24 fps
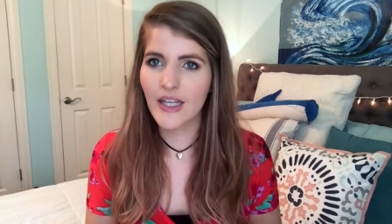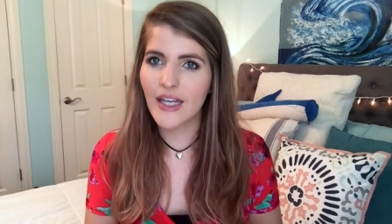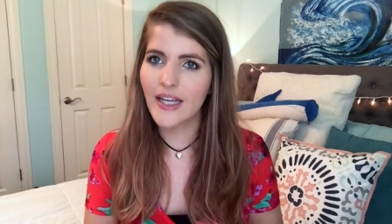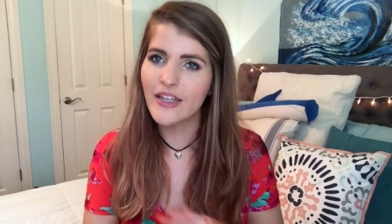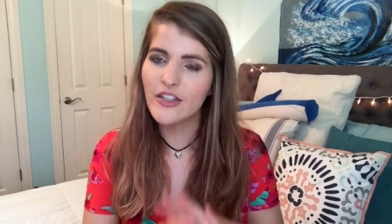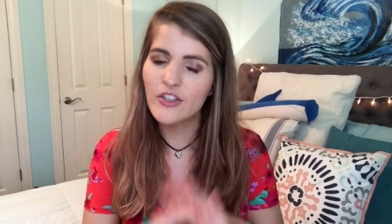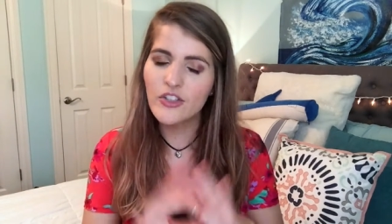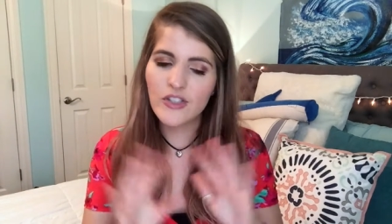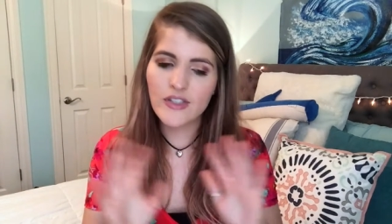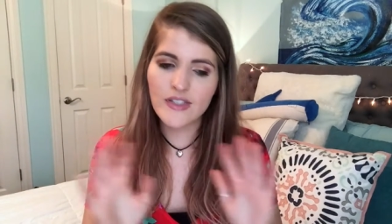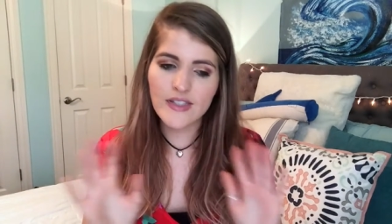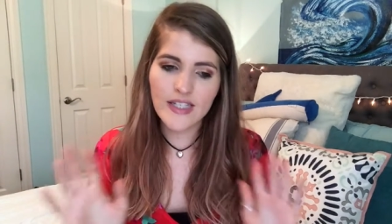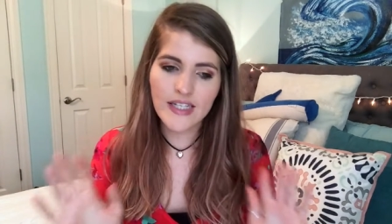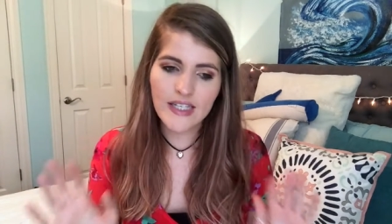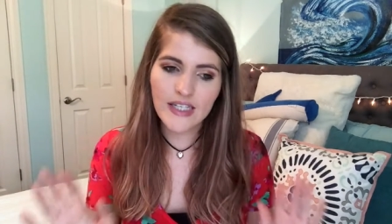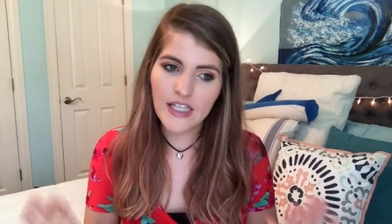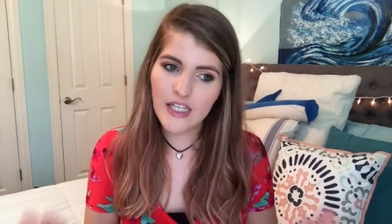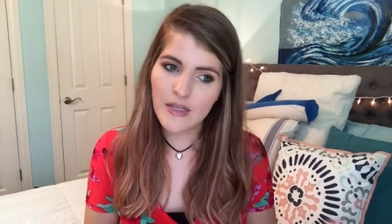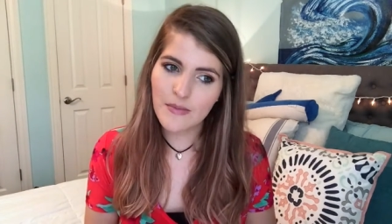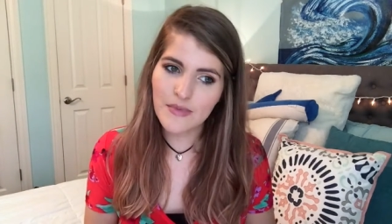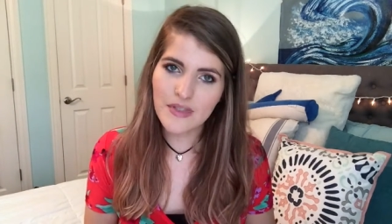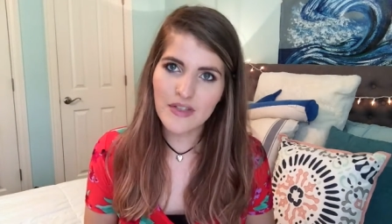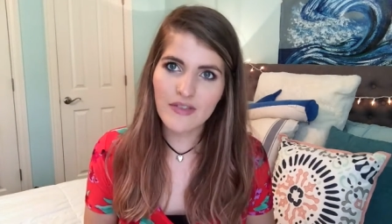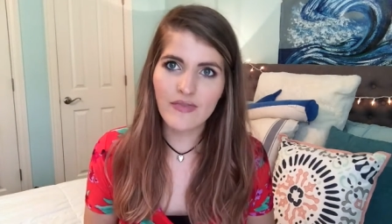And just like
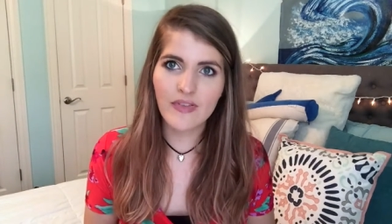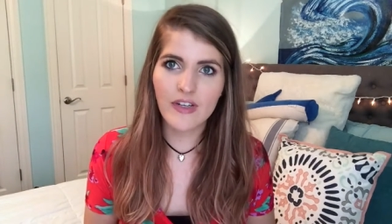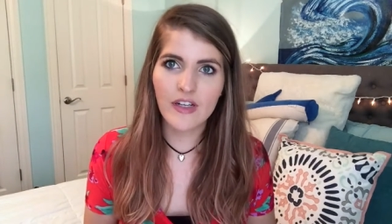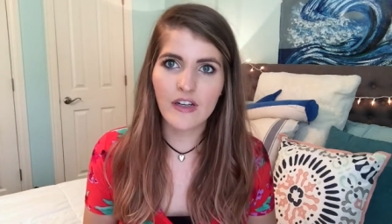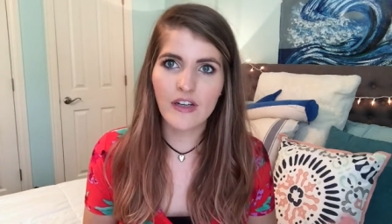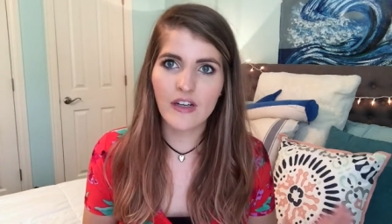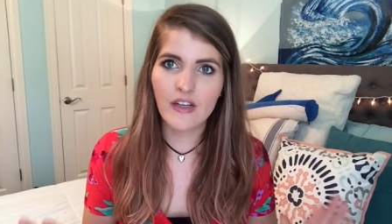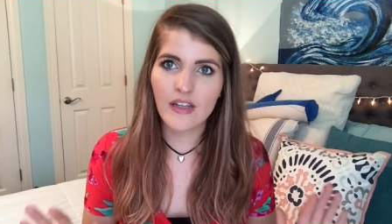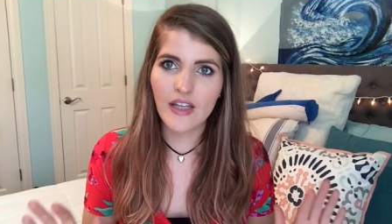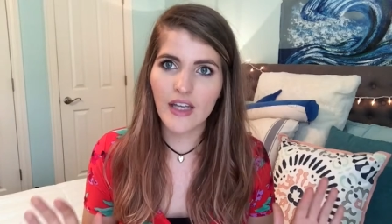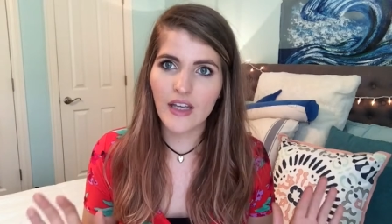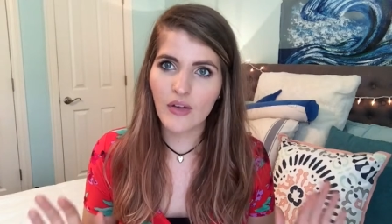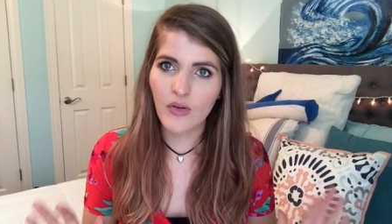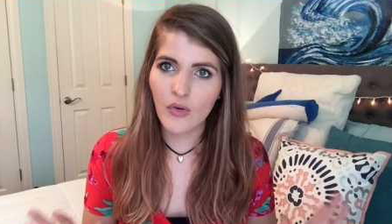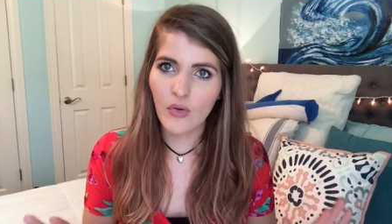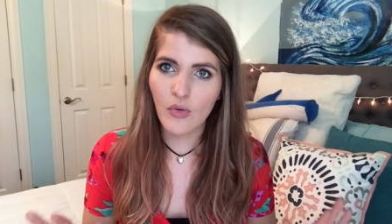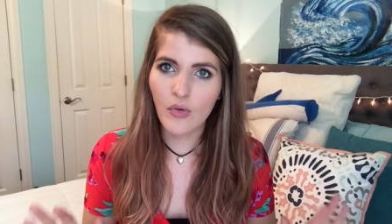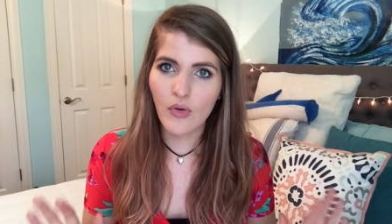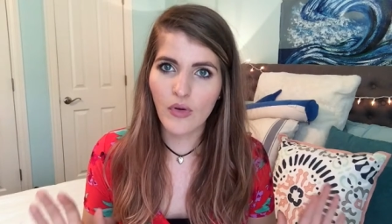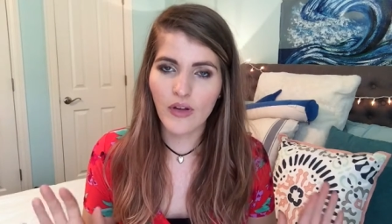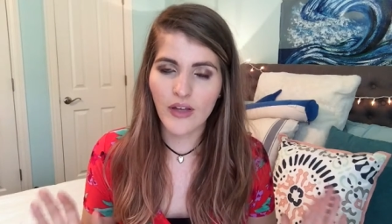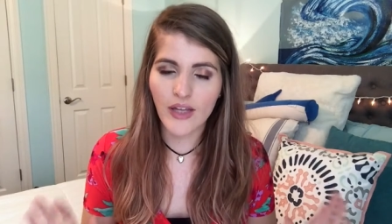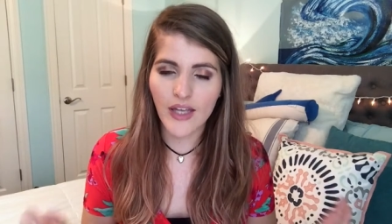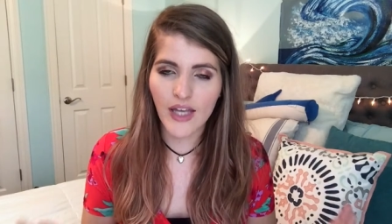keeps it very like
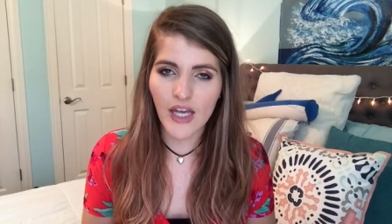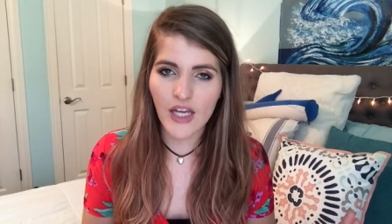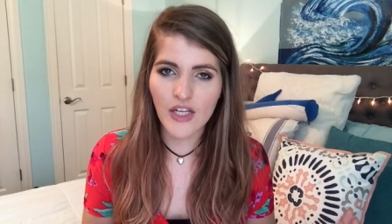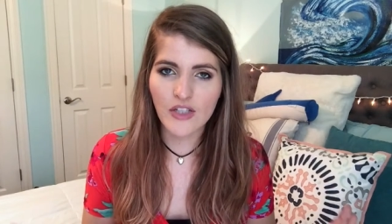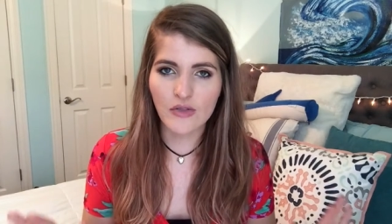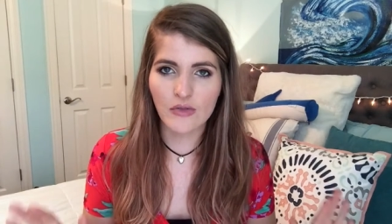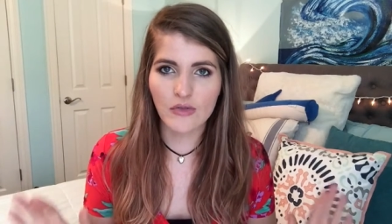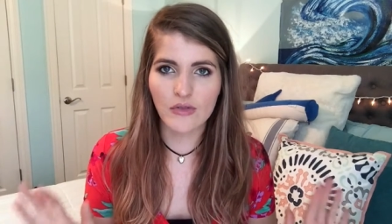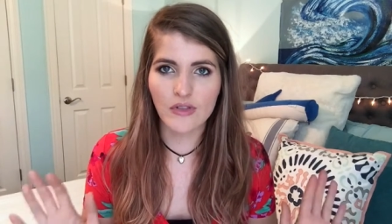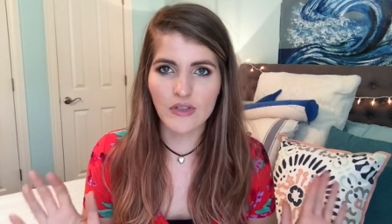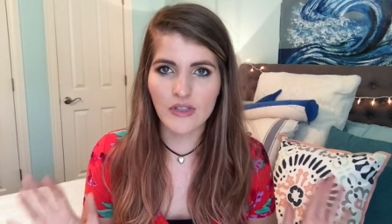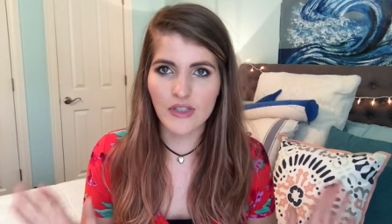cool and casual.